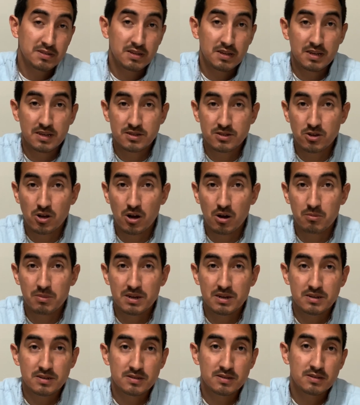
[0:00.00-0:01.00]
his
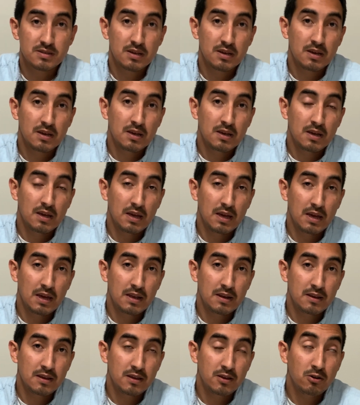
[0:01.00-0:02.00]
comics,
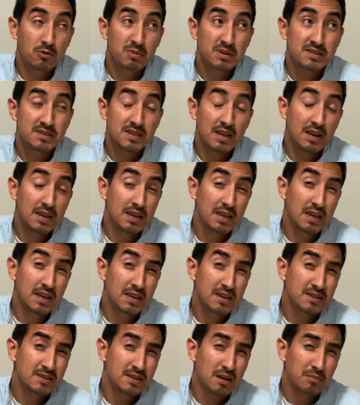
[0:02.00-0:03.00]
and he'll be selling his.